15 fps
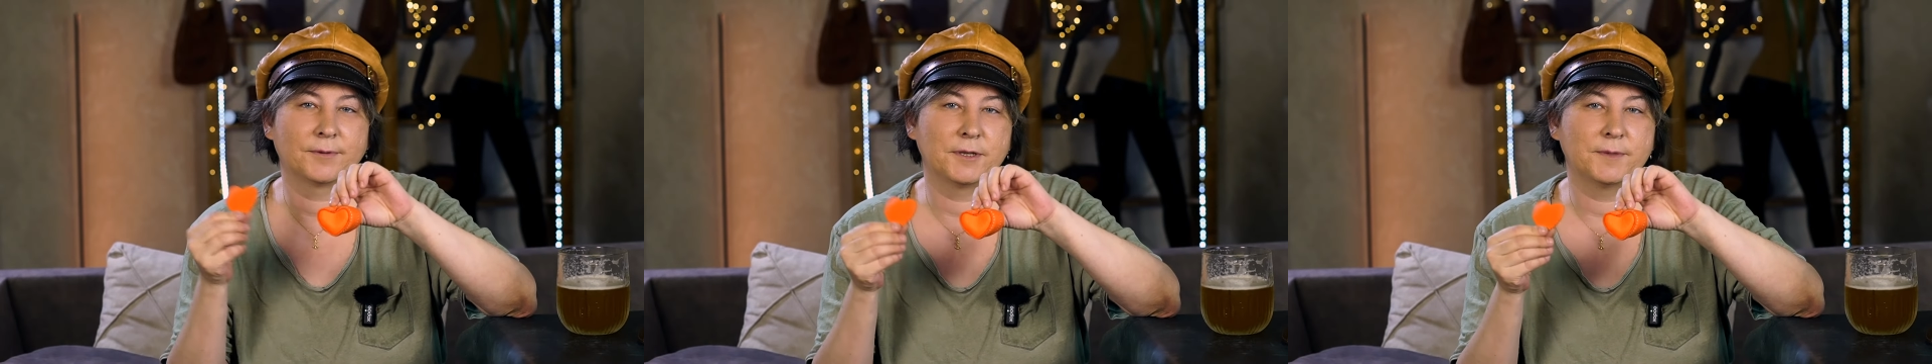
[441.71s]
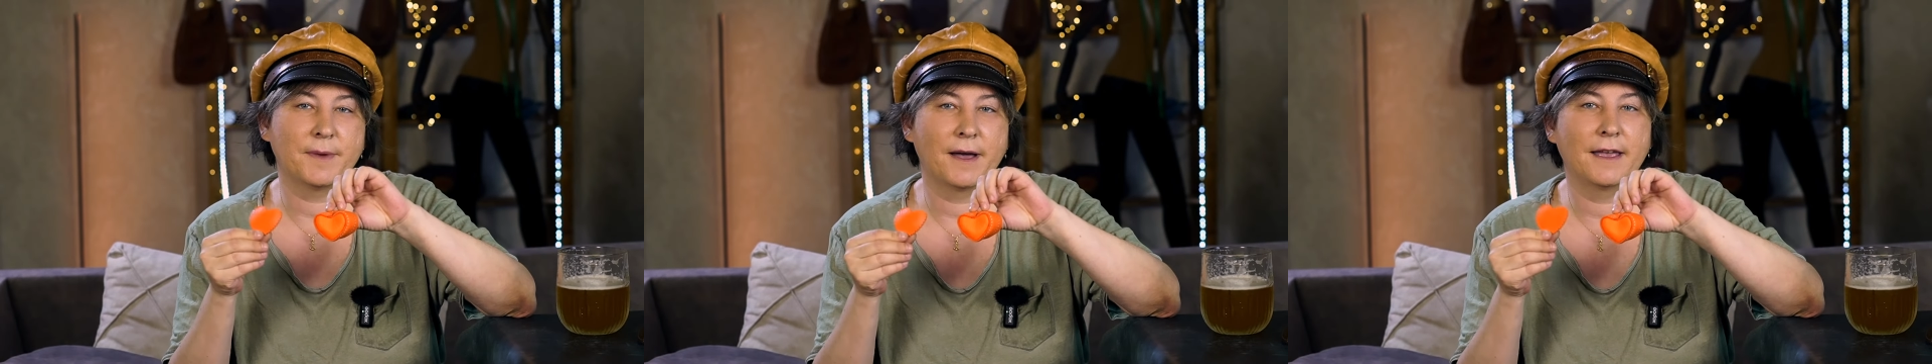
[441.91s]

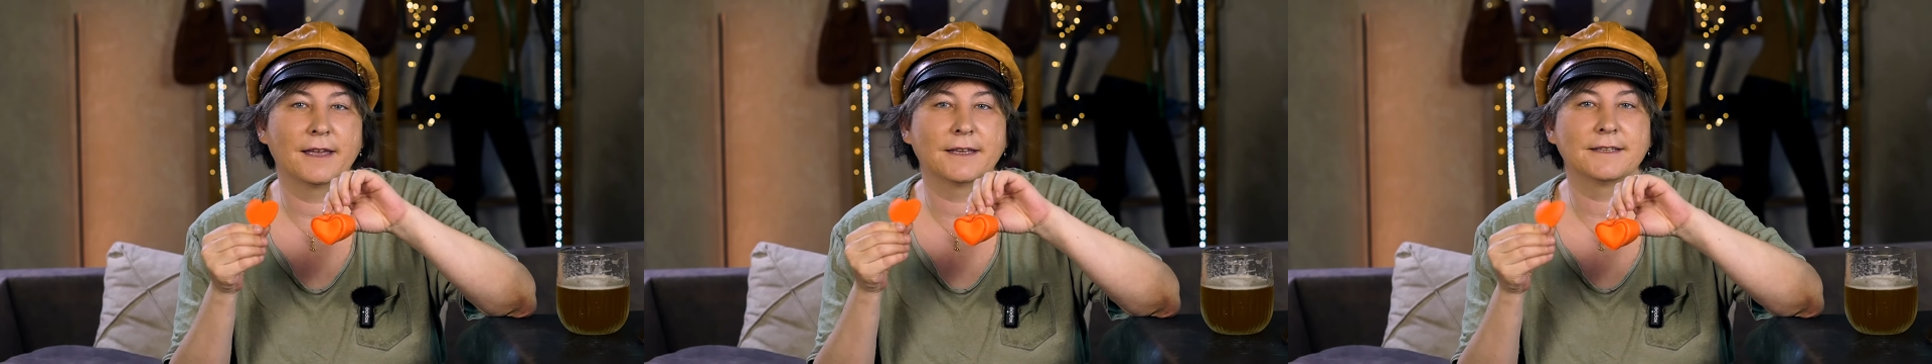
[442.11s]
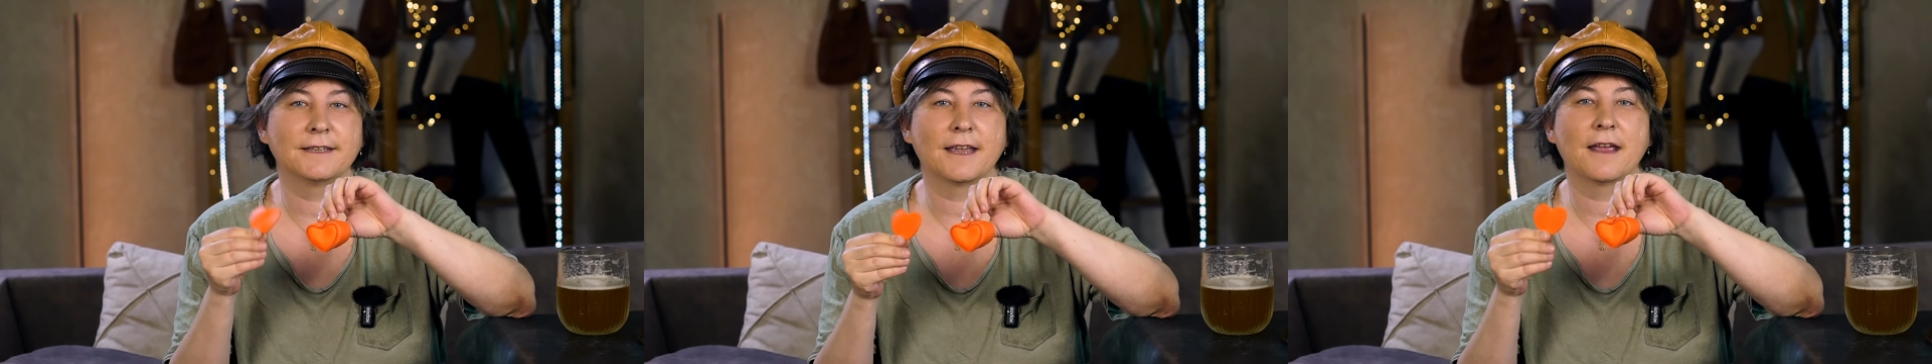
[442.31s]
was my
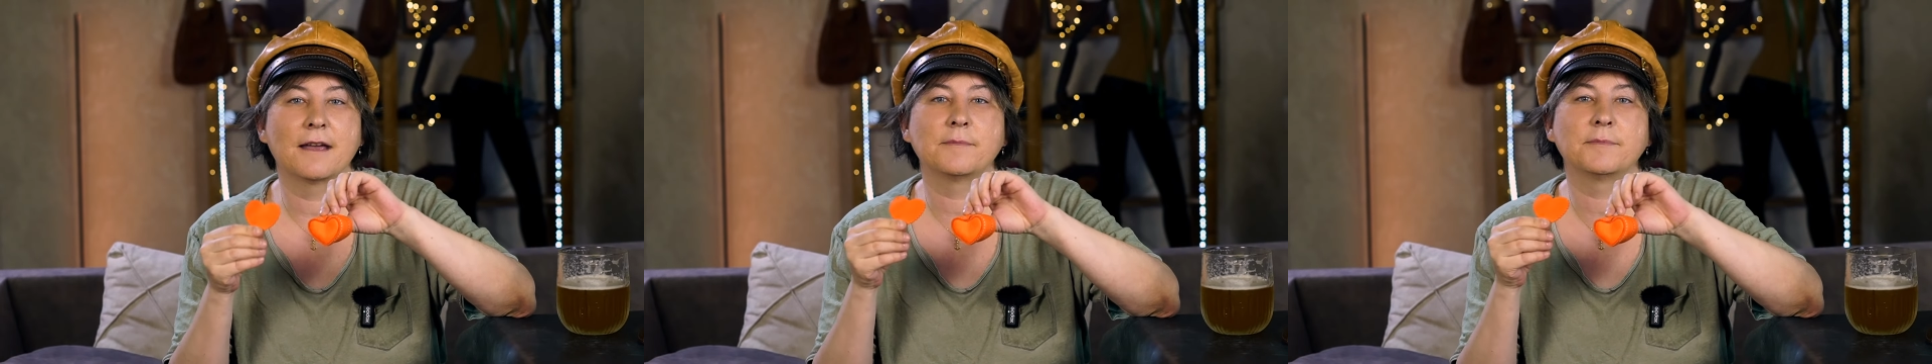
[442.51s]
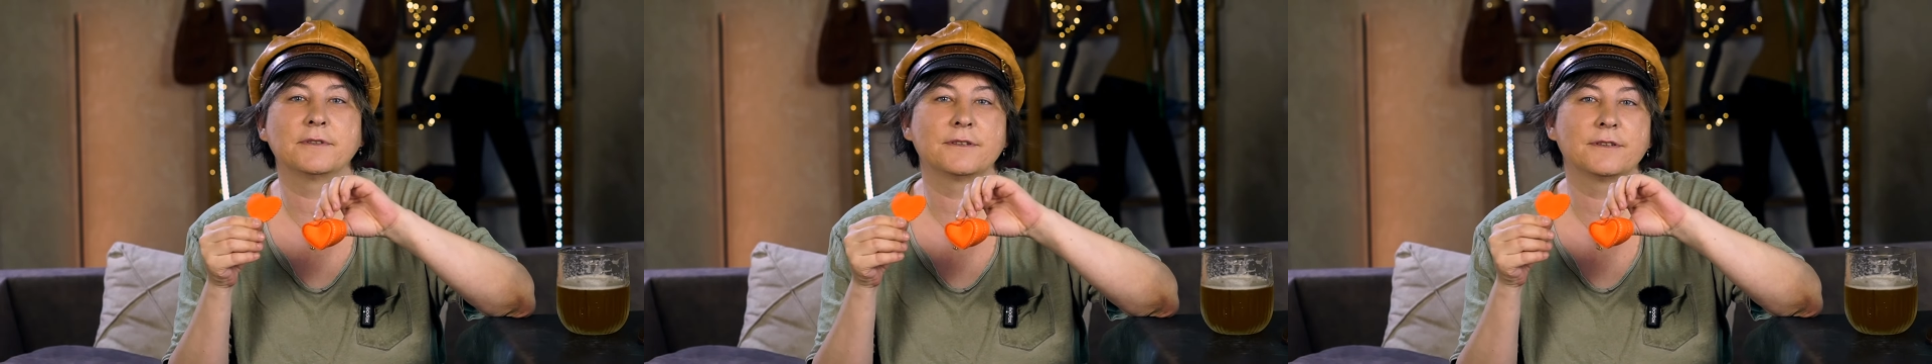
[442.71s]

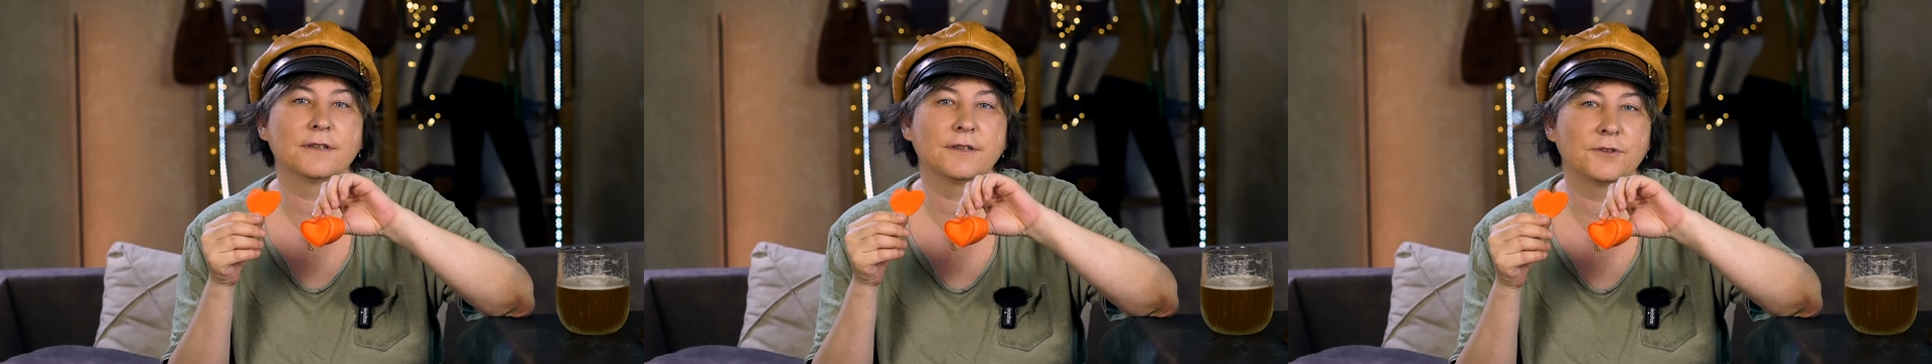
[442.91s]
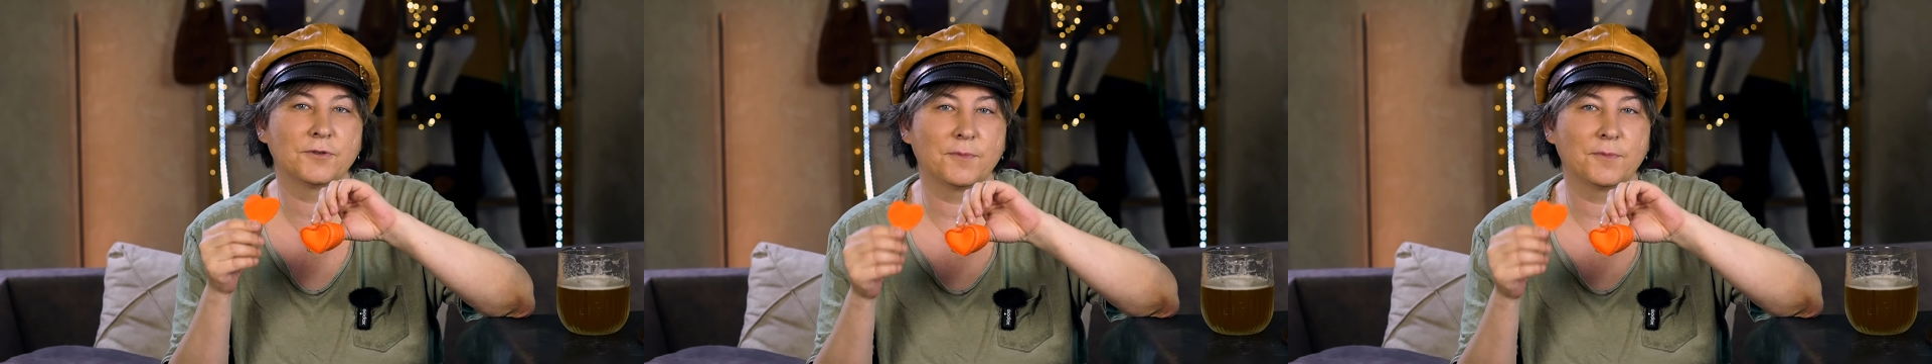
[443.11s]
attempt